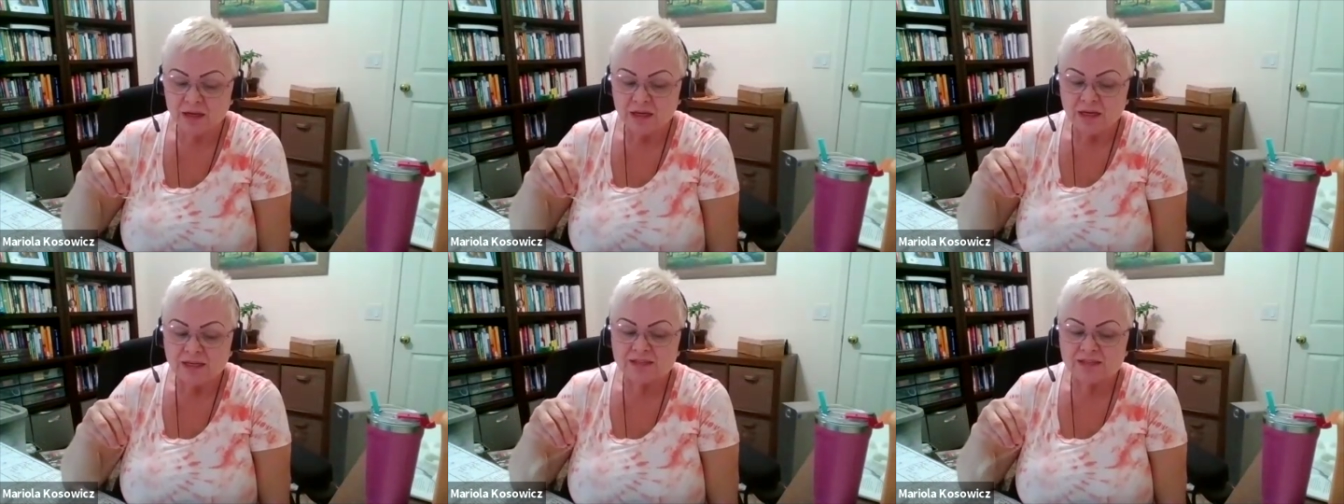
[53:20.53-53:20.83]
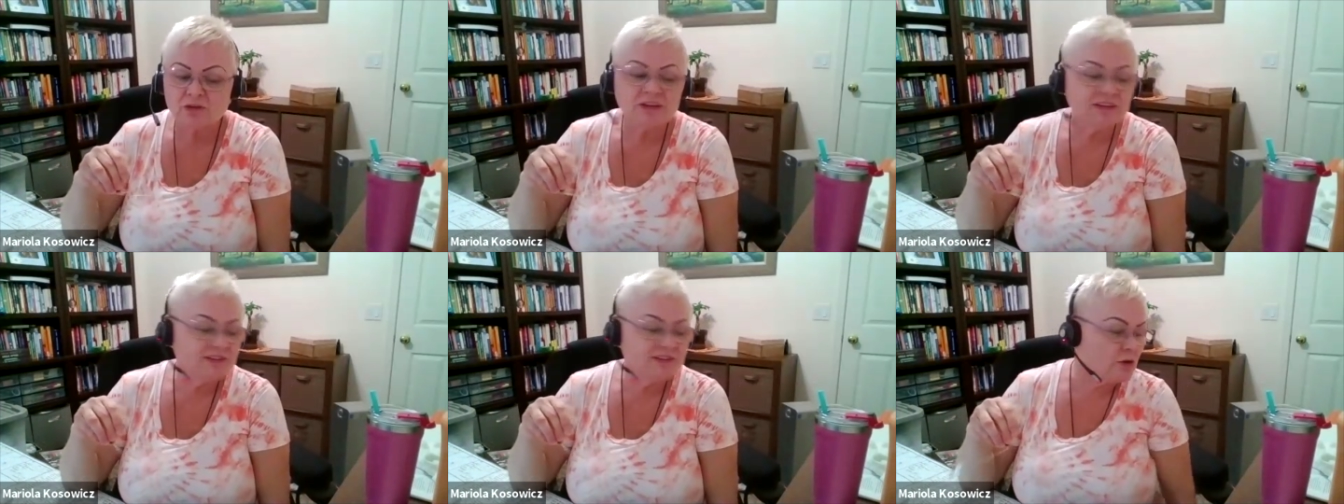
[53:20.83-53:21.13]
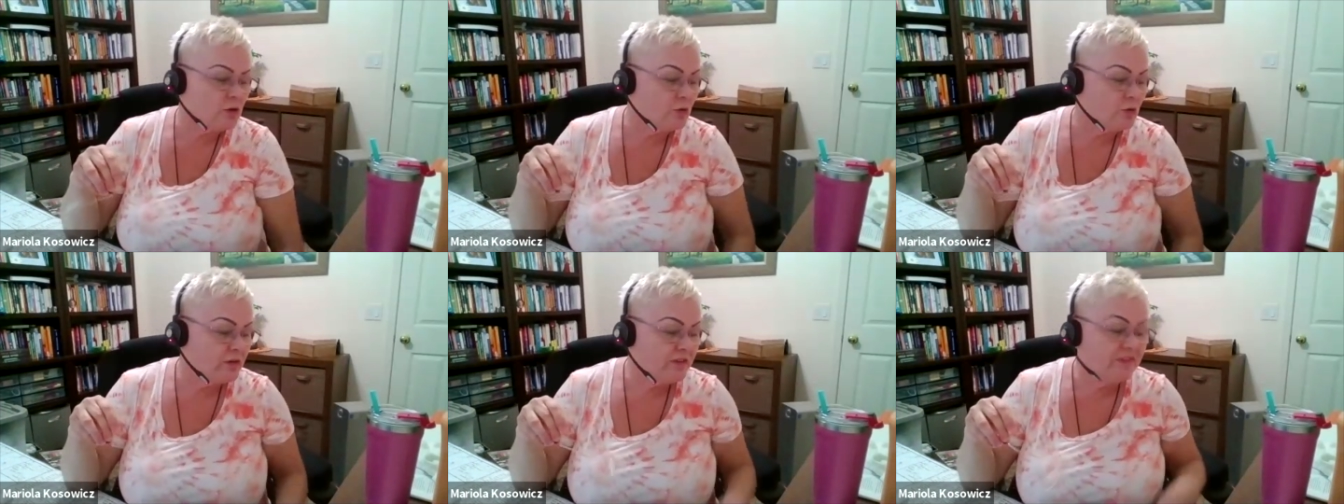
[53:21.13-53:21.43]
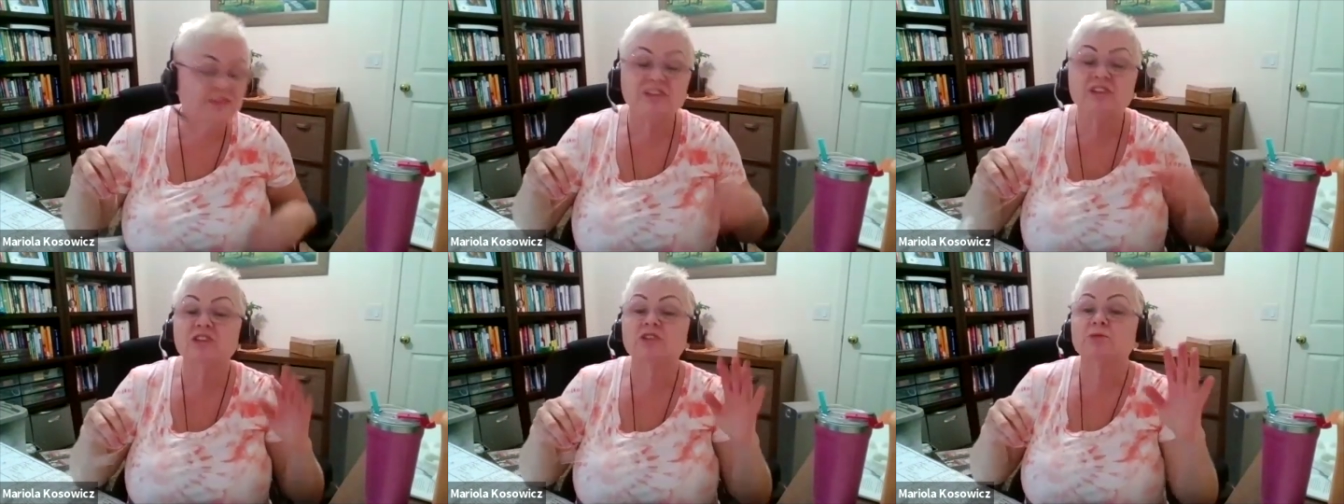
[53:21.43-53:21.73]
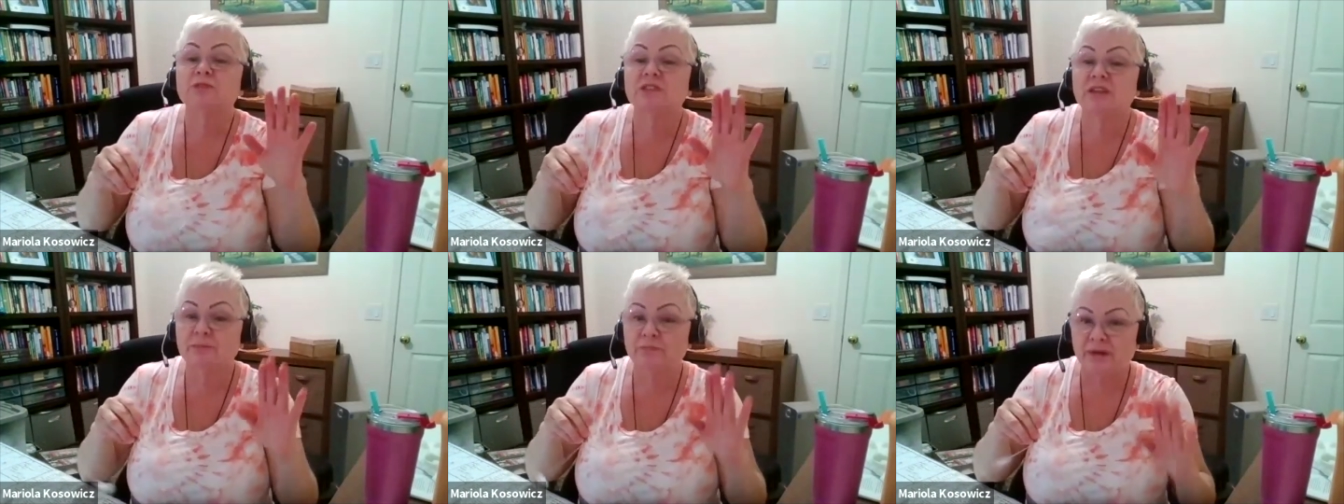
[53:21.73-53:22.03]
So let's go and finish
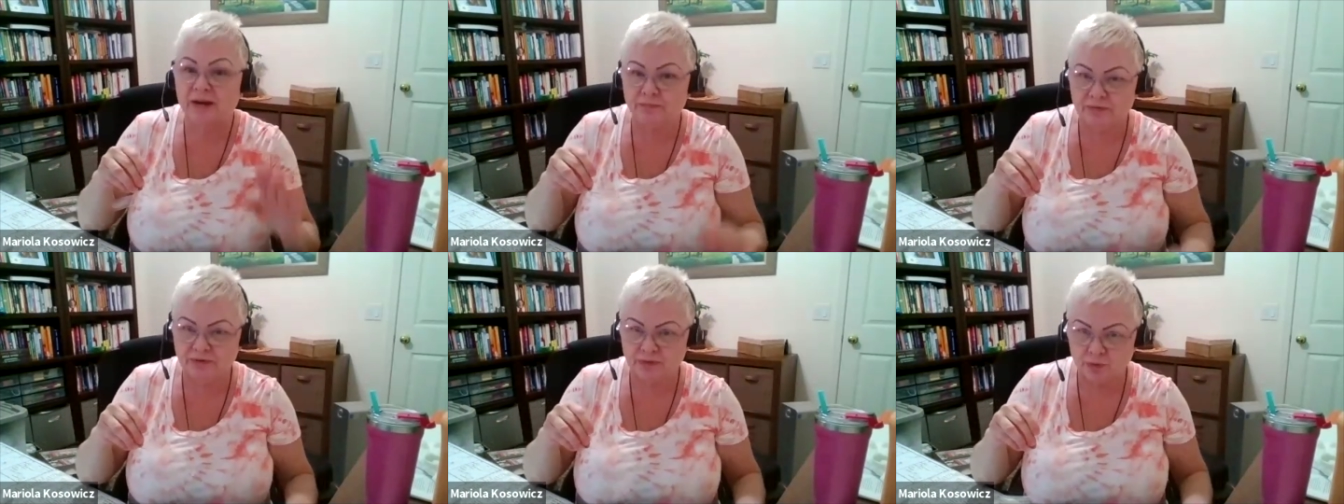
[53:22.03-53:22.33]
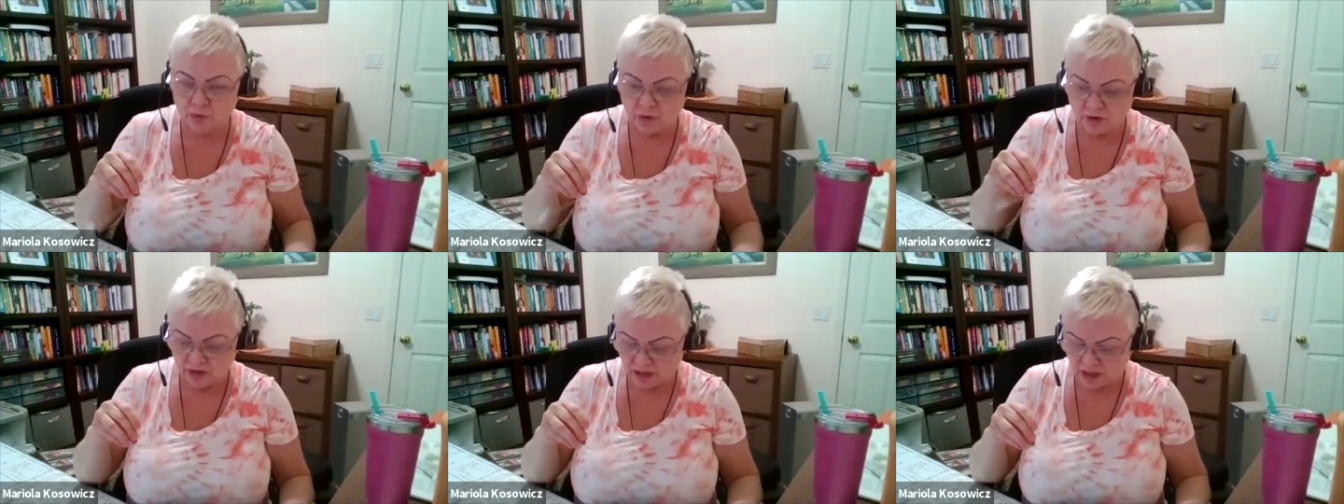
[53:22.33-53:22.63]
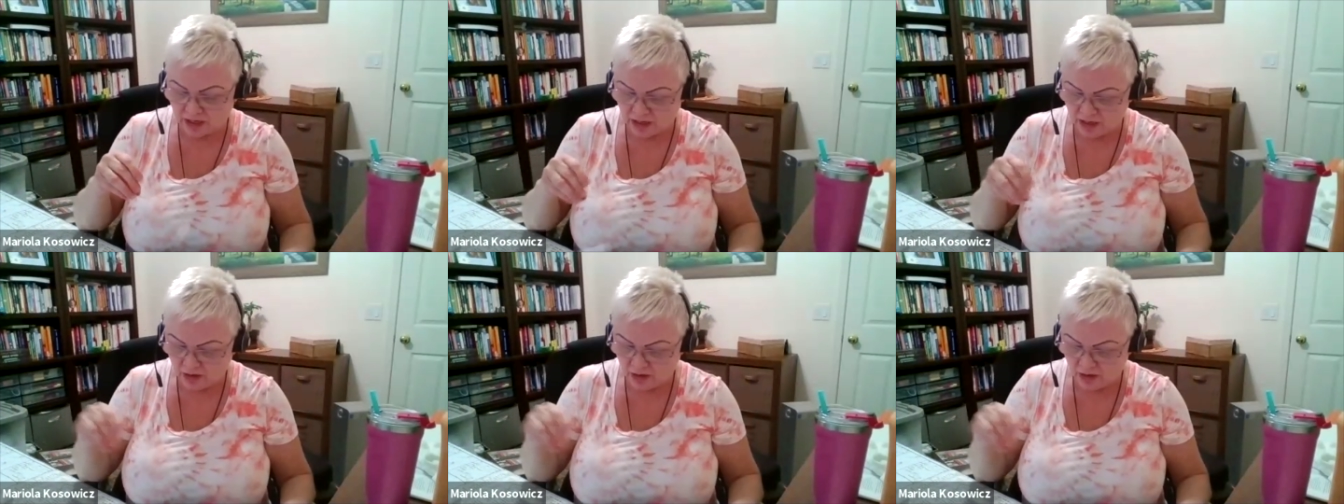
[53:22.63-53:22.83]
with the prep to work.